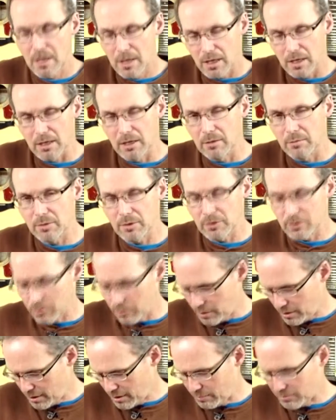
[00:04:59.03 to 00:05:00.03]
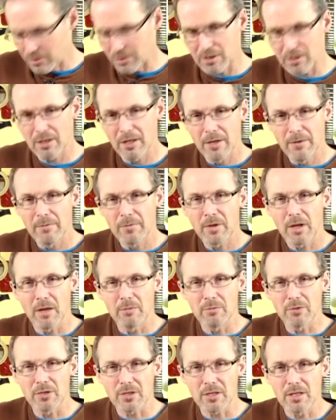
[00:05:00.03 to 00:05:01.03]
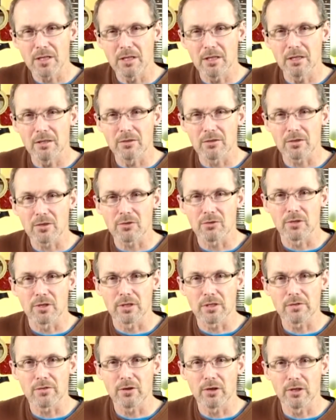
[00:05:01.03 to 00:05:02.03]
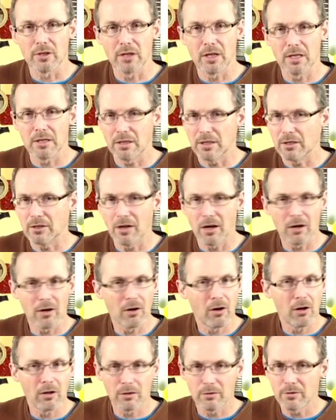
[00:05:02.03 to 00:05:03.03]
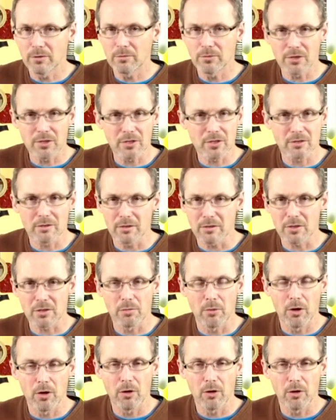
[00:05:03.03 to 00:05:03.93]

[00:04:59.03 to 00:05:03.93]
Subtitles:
And in between, I'm just hitting the strings very lightly. Not all of them, just a small